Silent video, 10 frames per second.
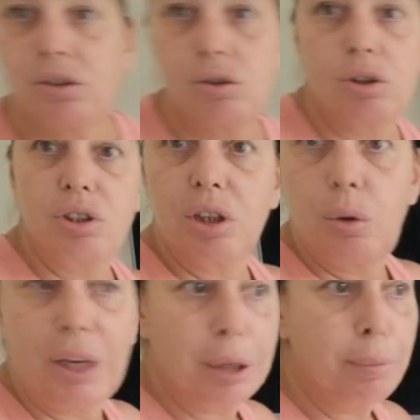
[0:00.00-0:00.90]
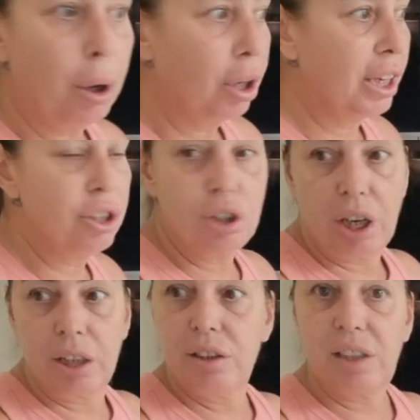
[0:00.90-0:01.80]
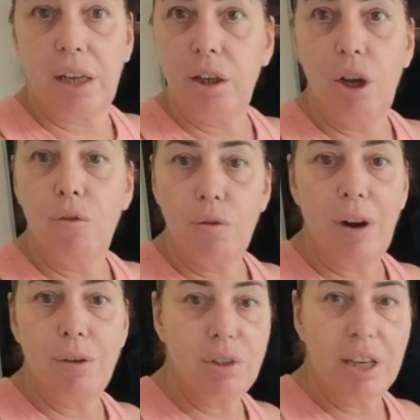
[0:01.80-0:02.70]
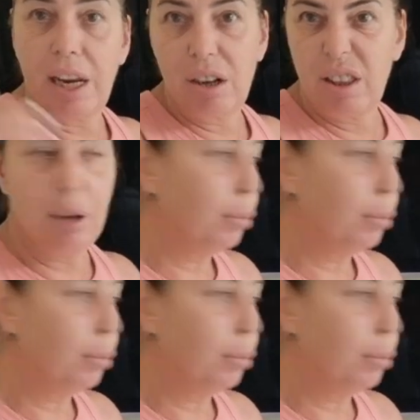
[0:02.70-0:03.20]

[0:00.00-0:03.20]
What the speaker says: it's just a quick polish and take the over round in here, and